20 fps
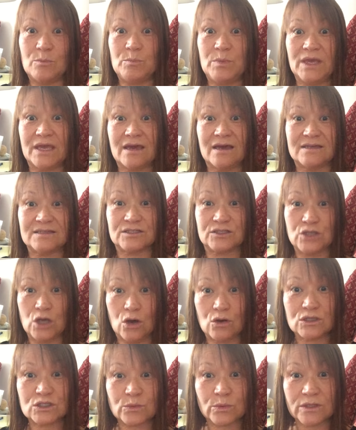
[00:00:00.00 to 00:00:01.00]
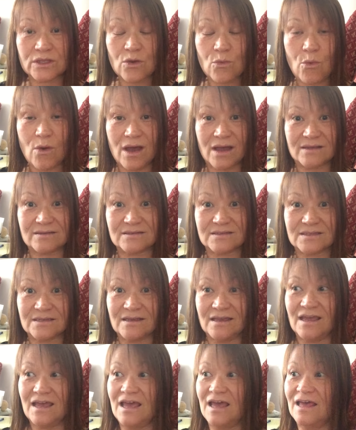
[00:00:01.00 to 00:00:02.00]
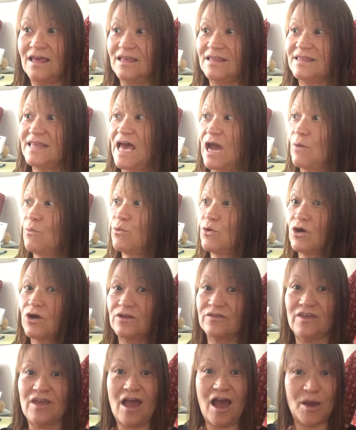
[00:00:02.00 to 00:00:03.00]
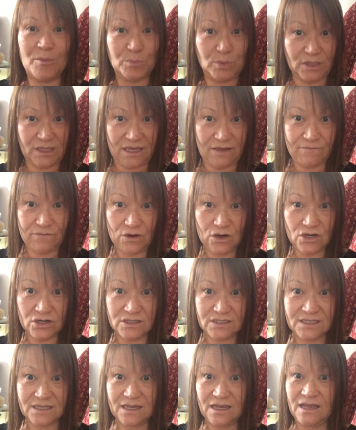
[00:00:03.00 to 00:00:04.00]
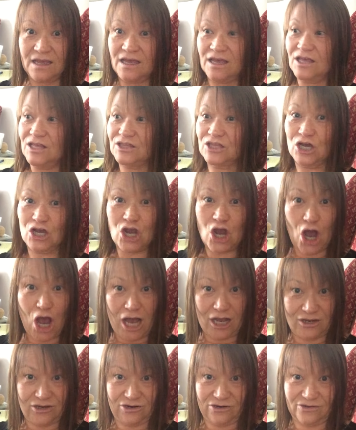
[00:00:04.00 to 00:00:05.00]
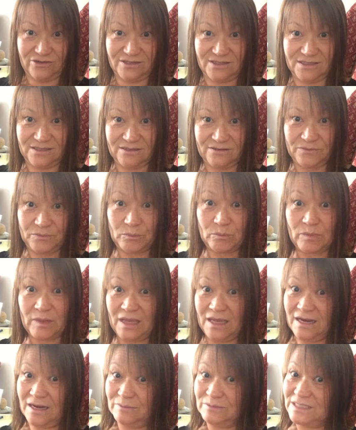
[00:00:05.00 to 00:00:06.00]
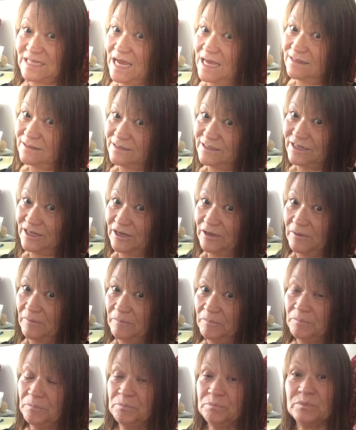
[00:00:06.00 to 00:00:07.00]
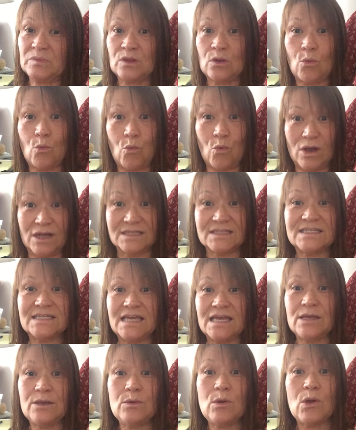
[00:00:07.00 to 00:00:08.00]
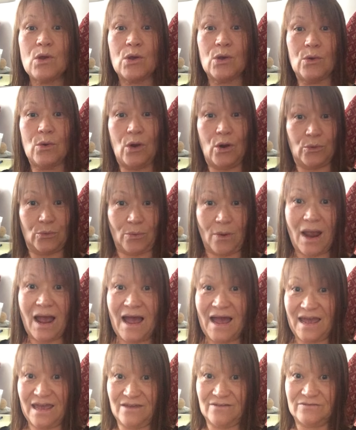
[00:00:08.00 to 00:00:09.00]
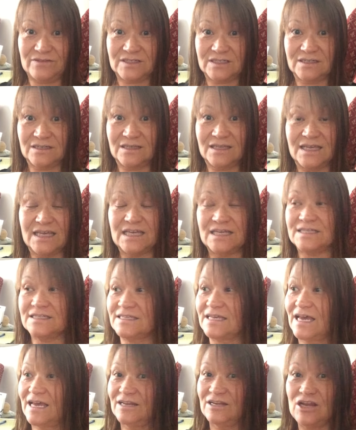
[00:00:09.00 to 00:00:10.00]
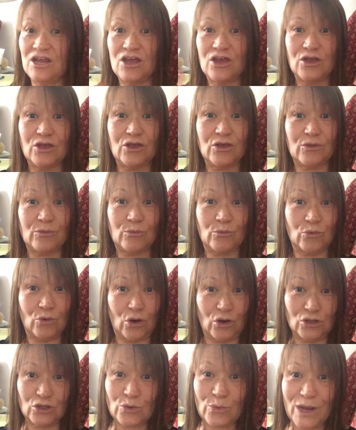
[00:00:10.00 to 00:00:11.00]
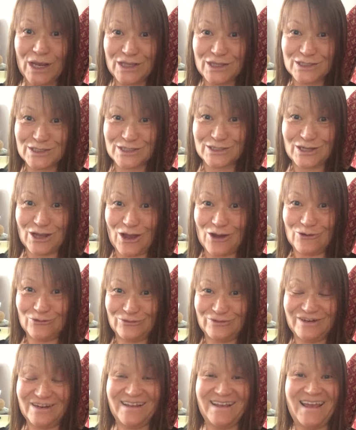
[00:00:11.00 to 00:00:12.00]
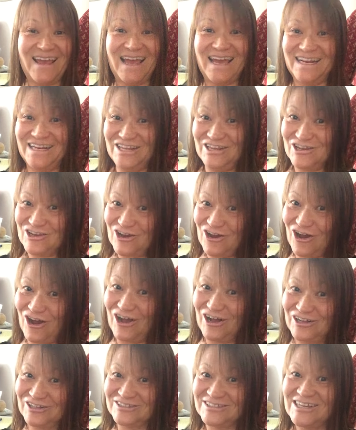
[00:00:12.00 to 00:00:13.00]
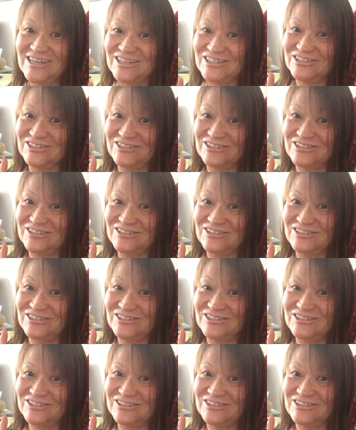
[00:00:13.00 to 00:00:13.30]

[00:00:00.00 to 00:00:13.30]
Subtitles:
because those were the ones that were the unbelievers, the gawkers. And I'm telling you, once he arrived, he said, roll away the stone, and he called